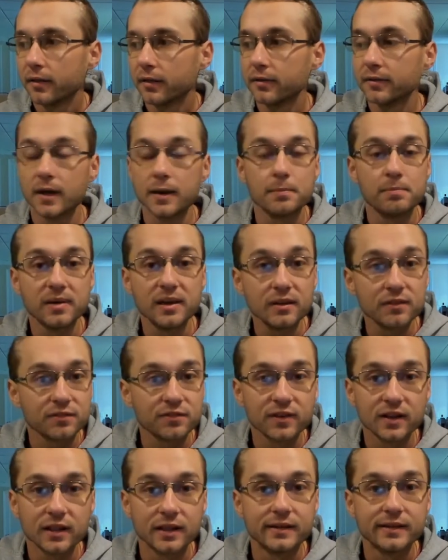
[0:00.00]
Then they beat
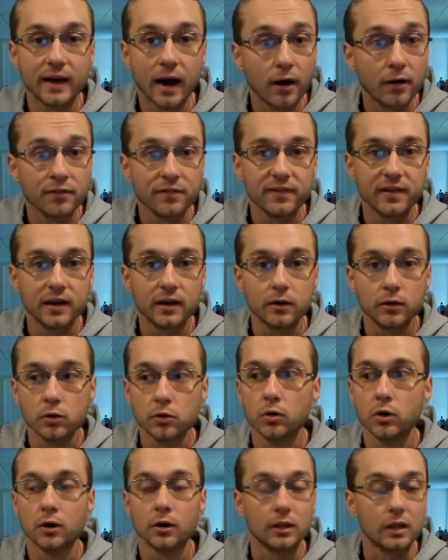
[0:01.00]
Philadelphia, who
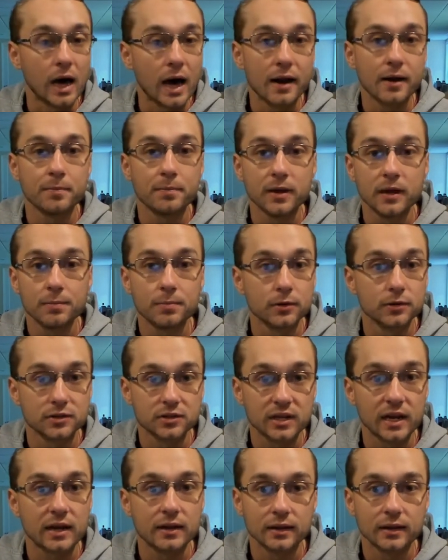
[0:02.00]
were a lot of people's
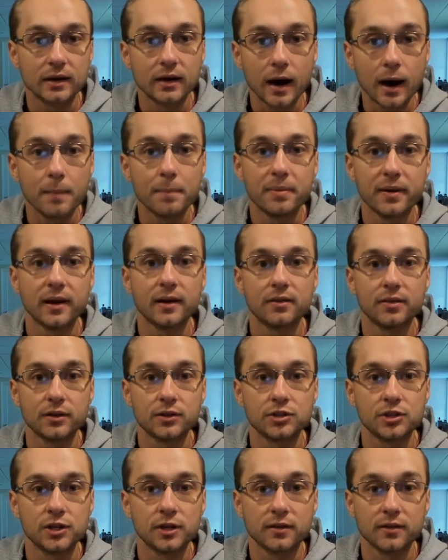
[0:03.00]
Stanley Cup pick
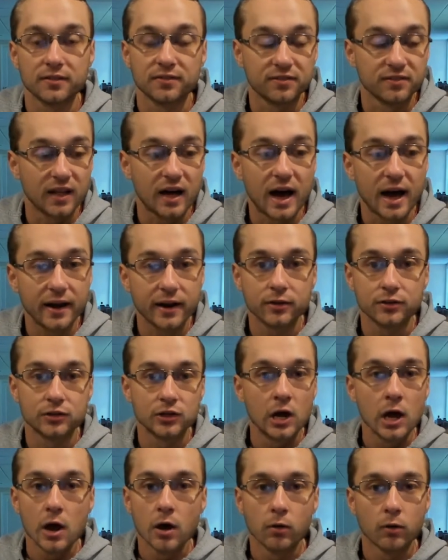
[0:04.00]
this year. The Flyers
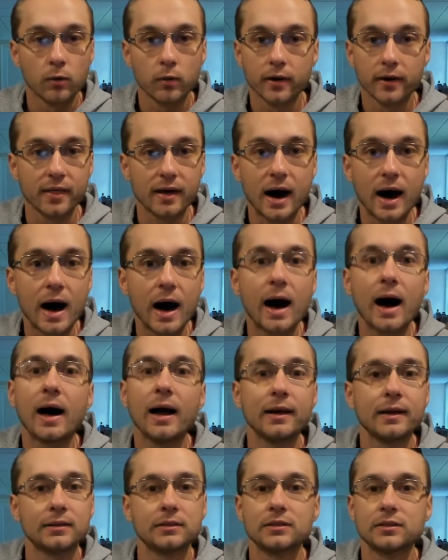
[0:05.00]
were one of the
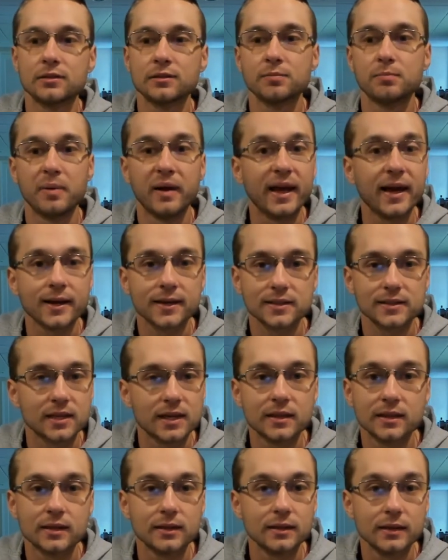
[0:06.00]
hottest picks
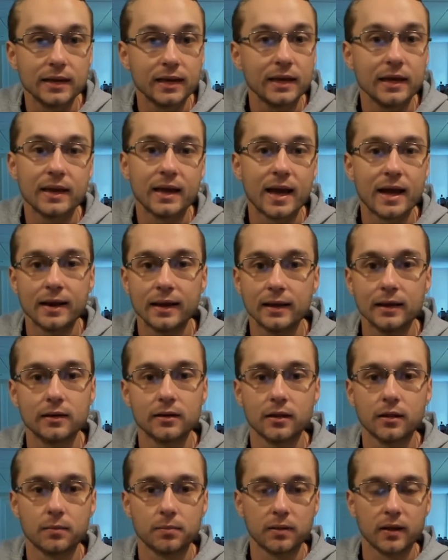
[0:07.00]
in the league heading
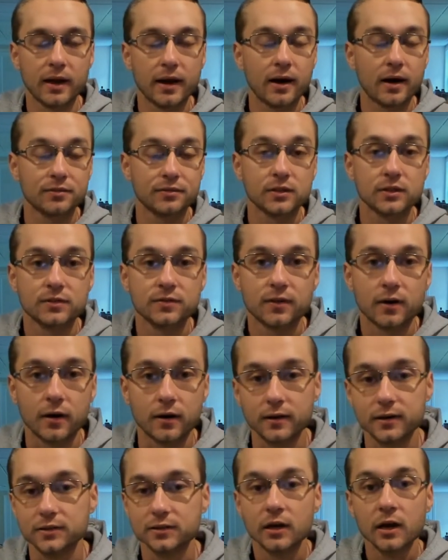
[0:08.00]
into the playoffs as
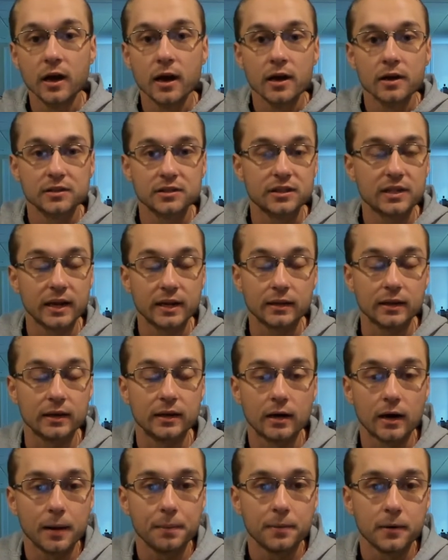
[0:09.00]
far as Stanley
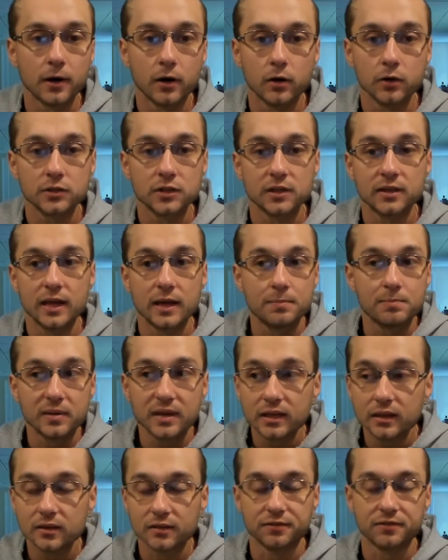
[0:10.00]
Cup goes, and they
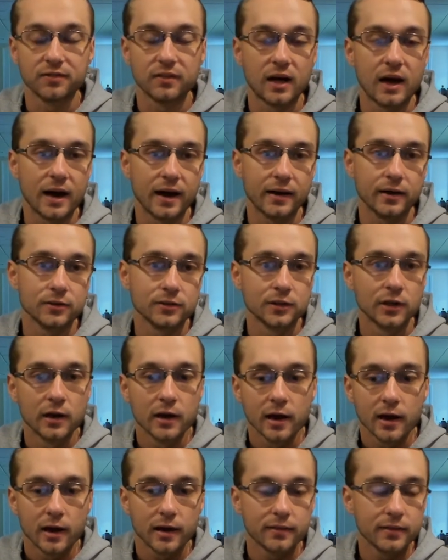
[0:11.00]
beat the Flyers,
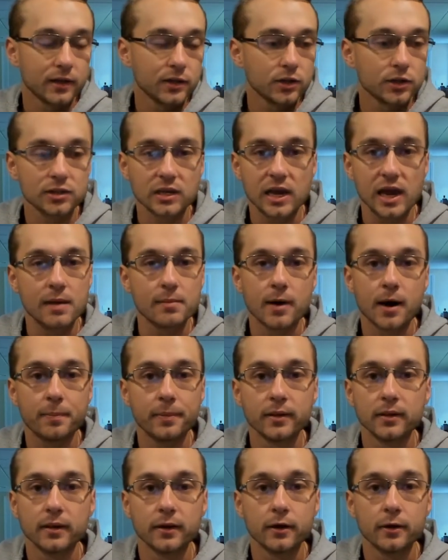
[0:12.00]
and they just came up
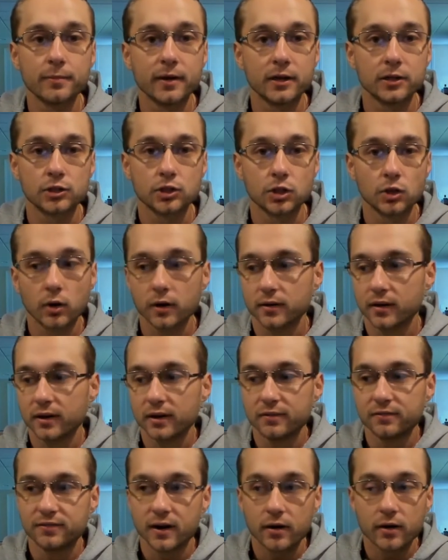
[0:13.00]
a little bit short in
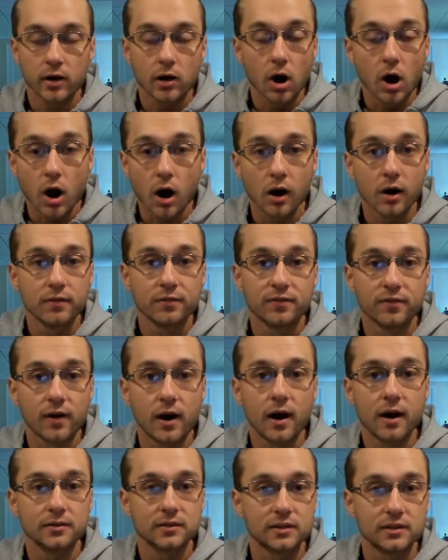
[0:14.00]
a very hard
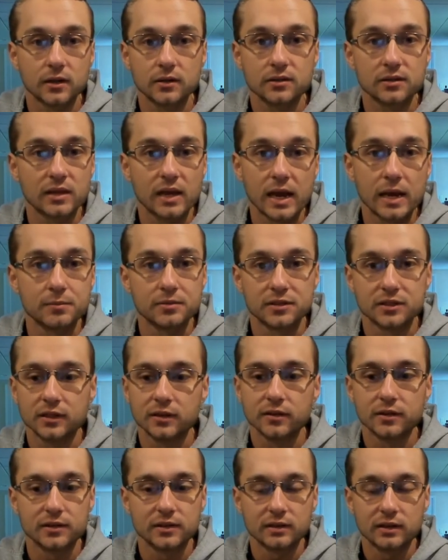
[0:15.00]
fought six game
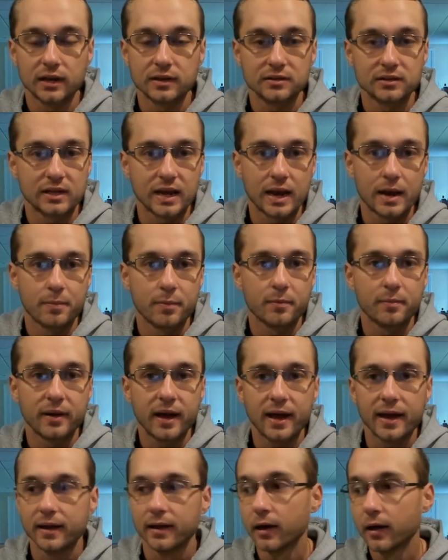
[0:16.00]
series against Tampa
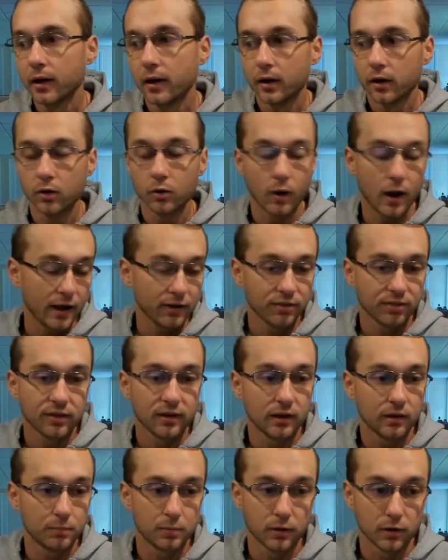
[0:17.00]
Bay, who I
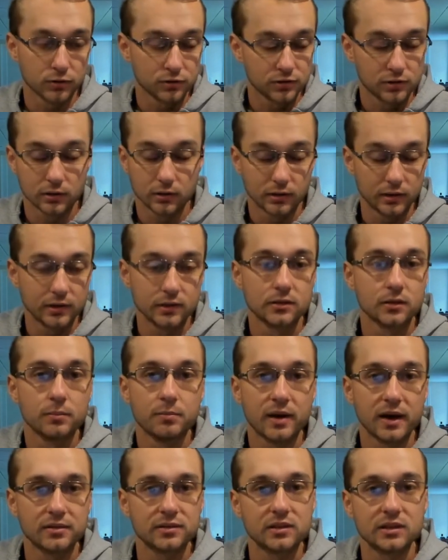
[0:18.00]
think personally is the
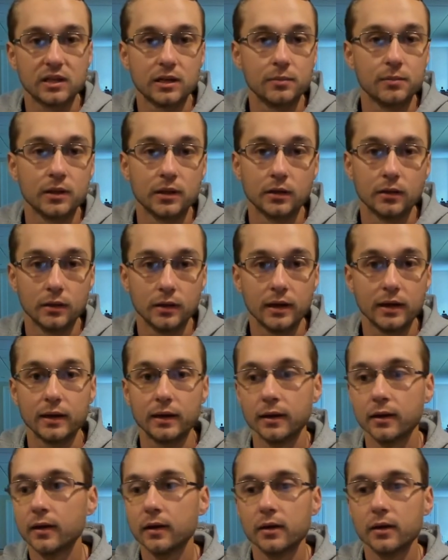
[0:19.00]
best team in the league.